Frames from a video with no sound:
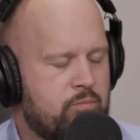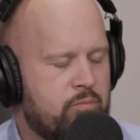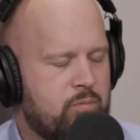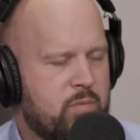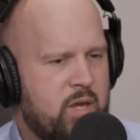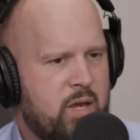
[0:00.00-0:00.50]

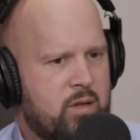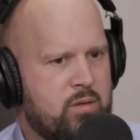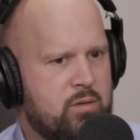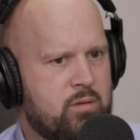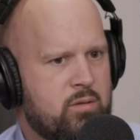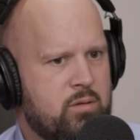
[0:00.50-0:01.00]

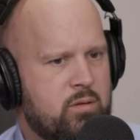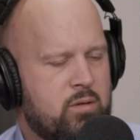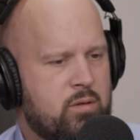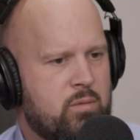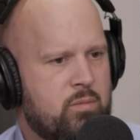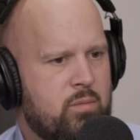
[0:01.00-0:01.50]
that
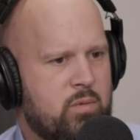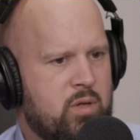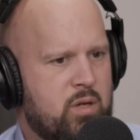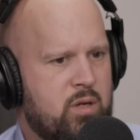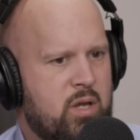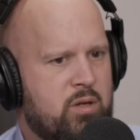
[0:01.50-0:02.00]

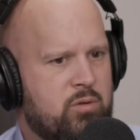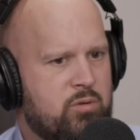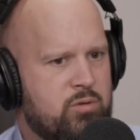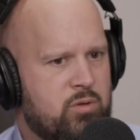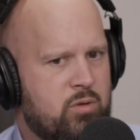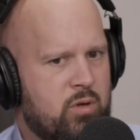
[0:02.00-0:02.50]

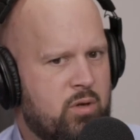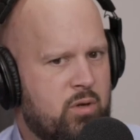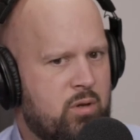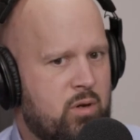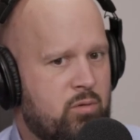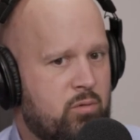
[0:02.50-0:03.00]
connectors are
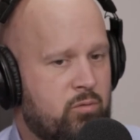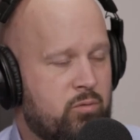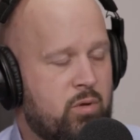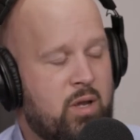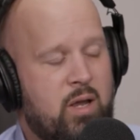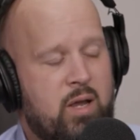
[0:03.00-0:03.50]
a
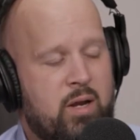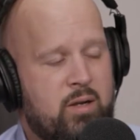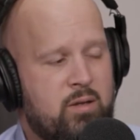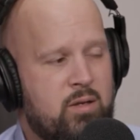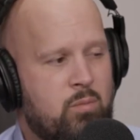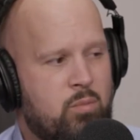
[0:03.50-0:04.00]

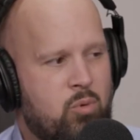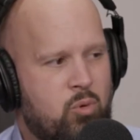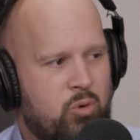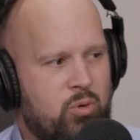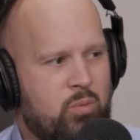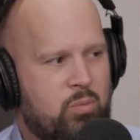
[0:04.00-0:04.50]
highly
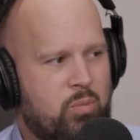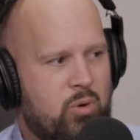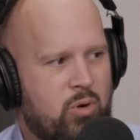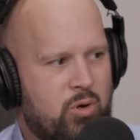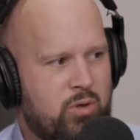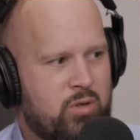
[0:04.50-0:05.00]
important
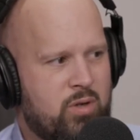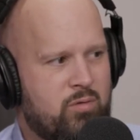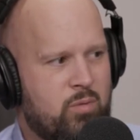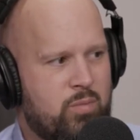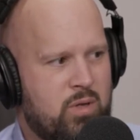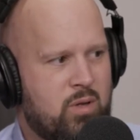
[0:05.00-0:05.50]
part of
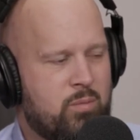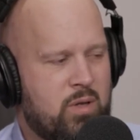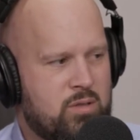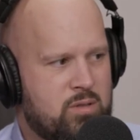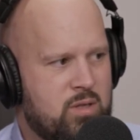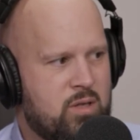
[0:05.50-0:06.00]
a
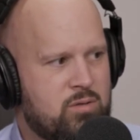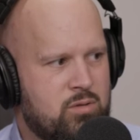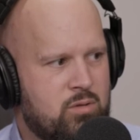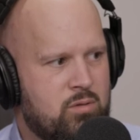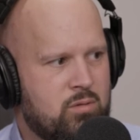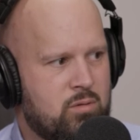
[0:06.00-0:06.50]
BMS
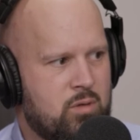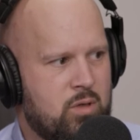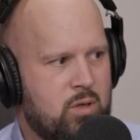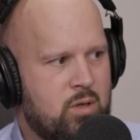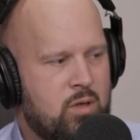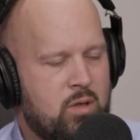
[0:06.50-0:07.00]
tester.
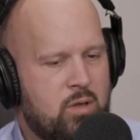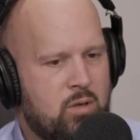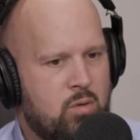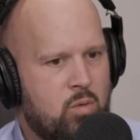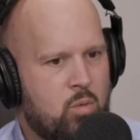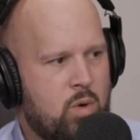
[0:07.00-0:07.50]

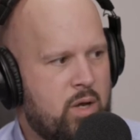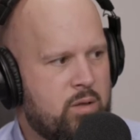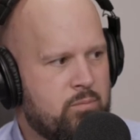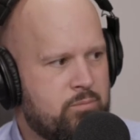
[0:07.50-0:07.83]
Why?